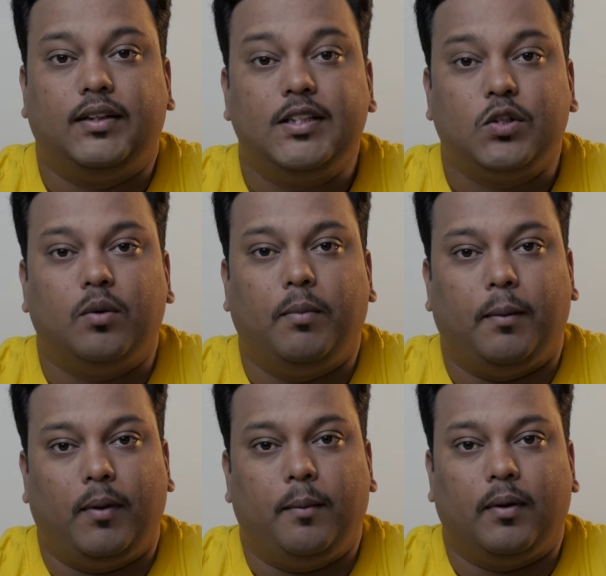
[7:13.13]
These could be
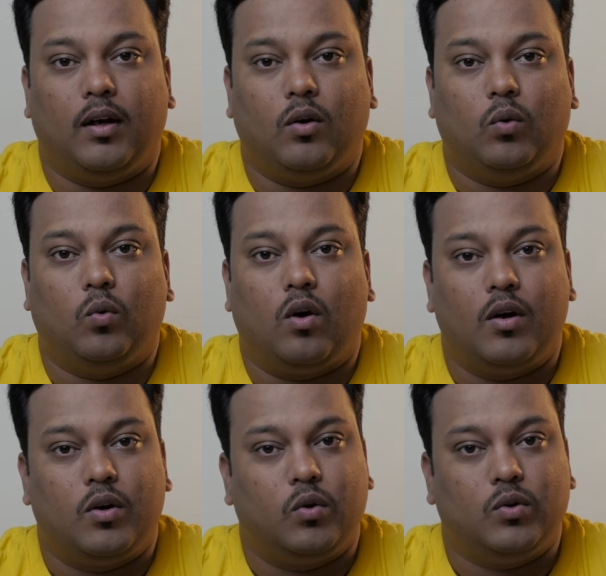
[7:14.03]
people who
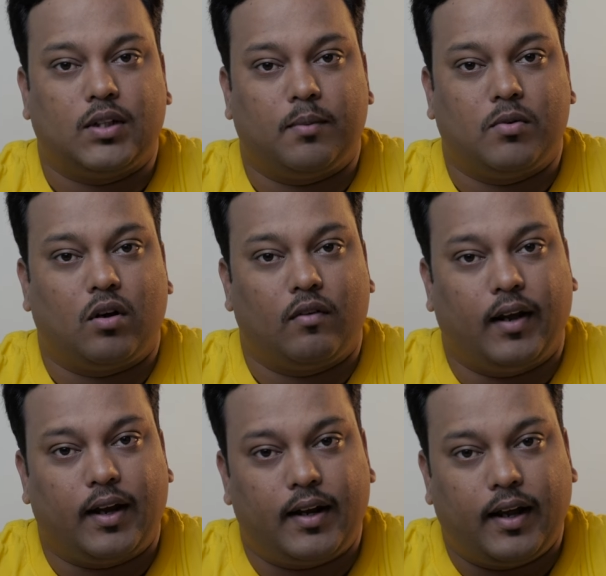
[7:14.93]
want to do some sort of
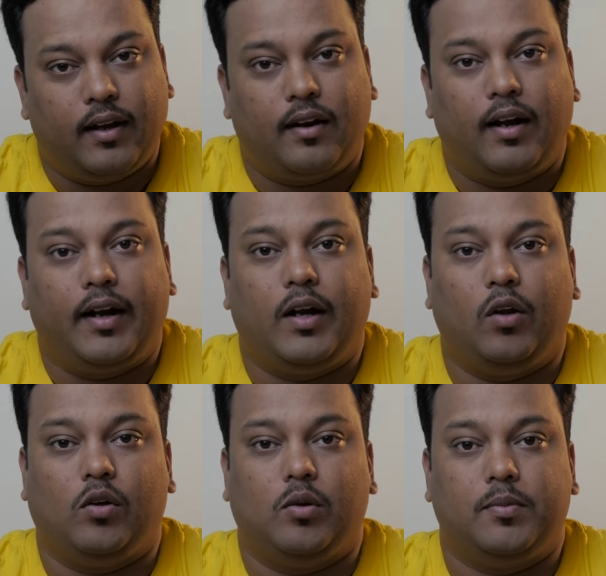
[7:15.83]
like a tech related
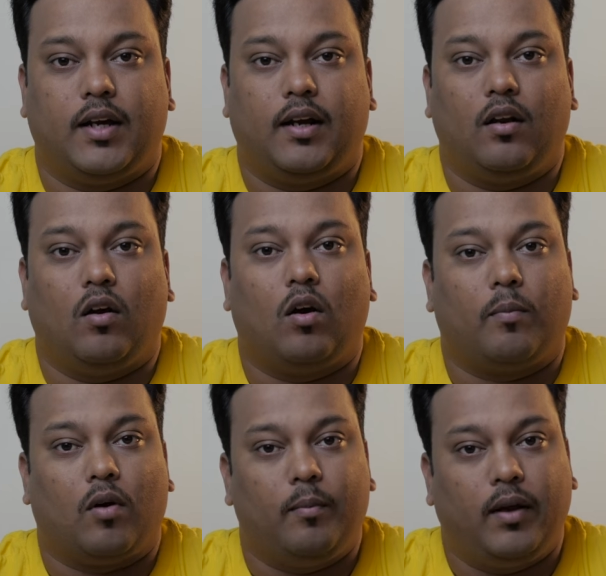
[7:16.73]
YouTube channel, or
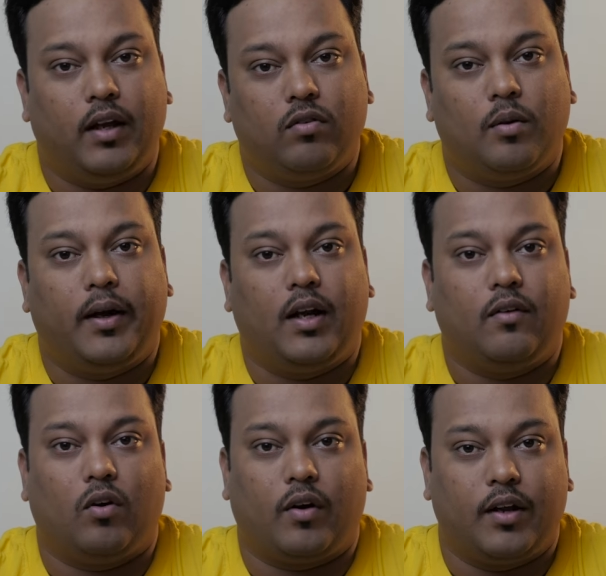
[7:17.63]
probably
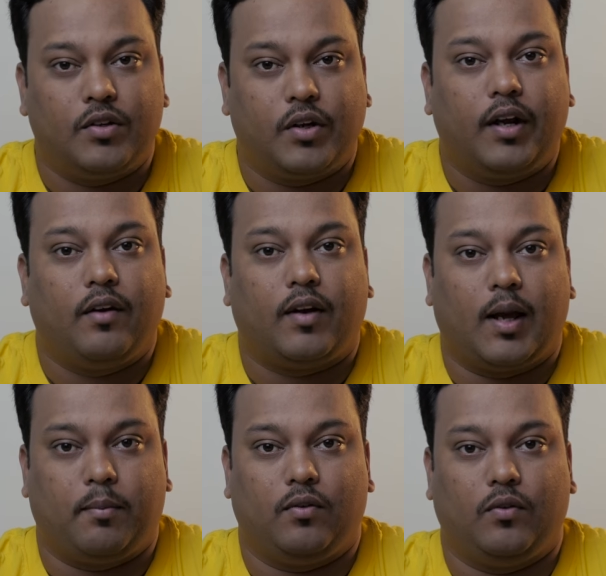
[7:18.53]
informative or educative
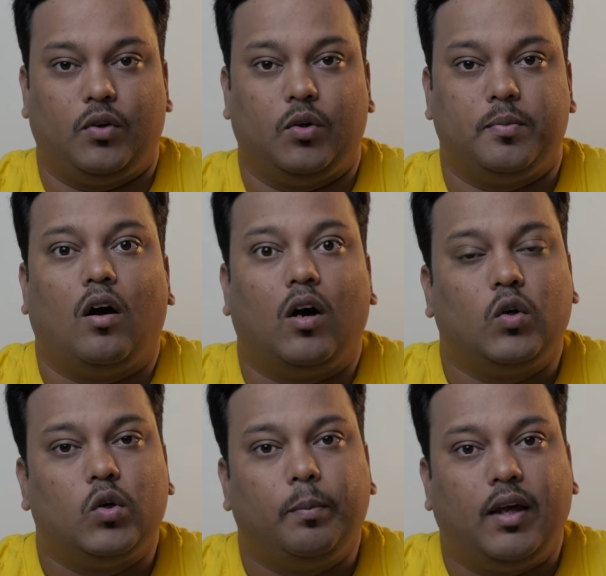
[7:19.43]
type of YouTube channel, or
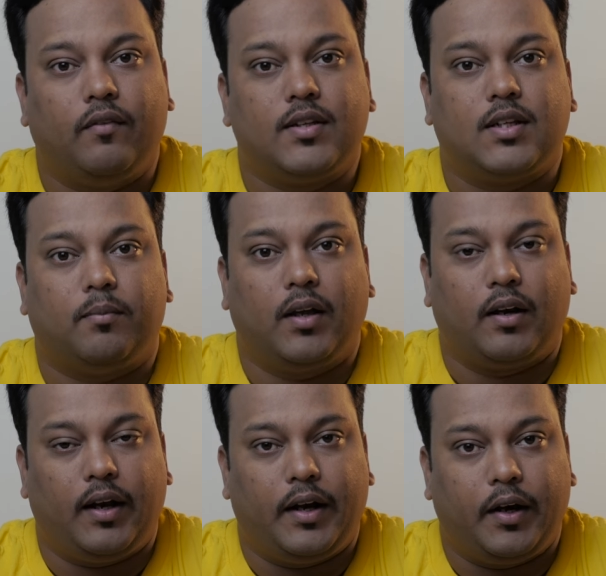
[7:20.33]
could be even something
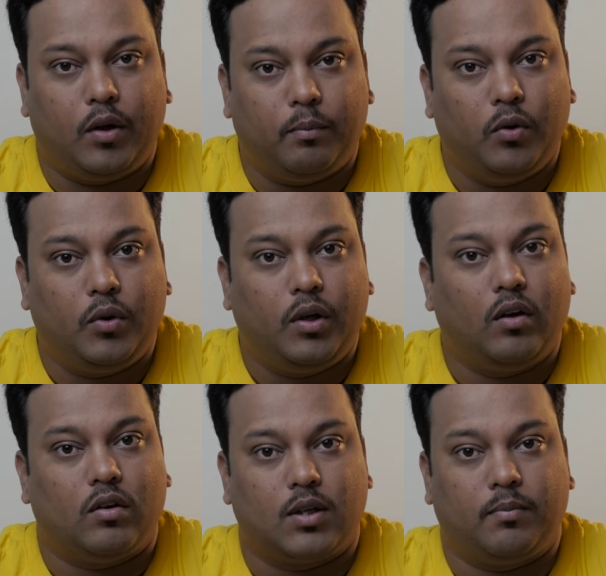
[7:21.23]
related to beauty
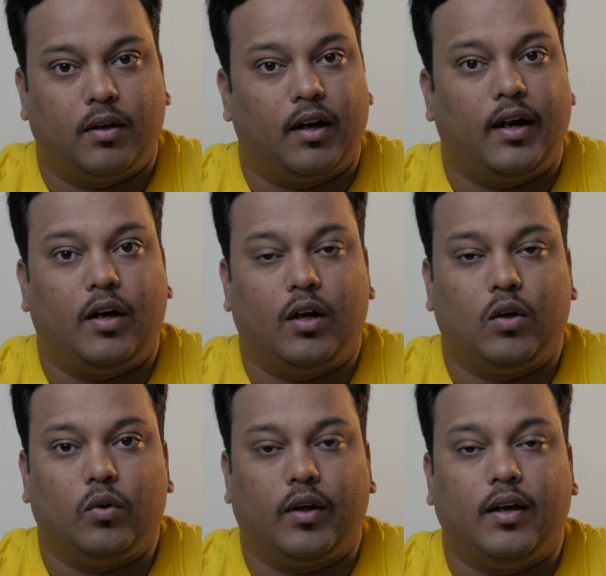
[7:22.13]
or something related
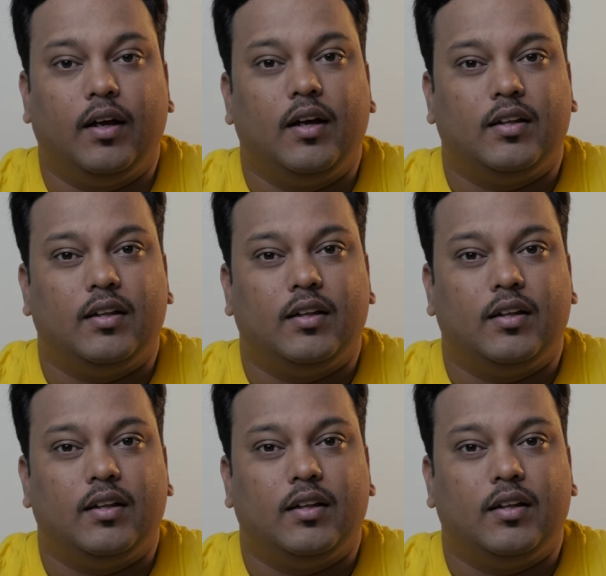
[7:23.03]
to cooking.